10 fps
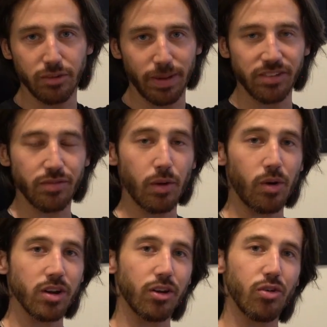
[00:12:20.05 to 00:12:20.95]
Depends if I
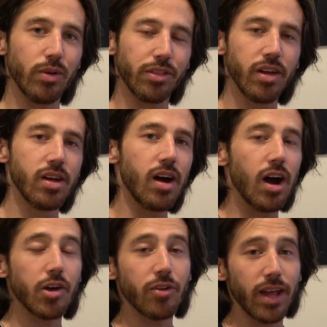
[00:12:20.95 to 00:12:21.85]
want to go with one
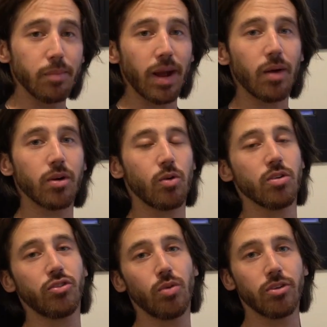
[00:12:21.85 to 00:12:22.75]
hundred amp hour or
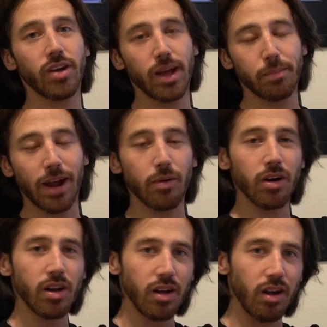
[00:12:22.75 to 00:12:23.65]
two hundred amp hour.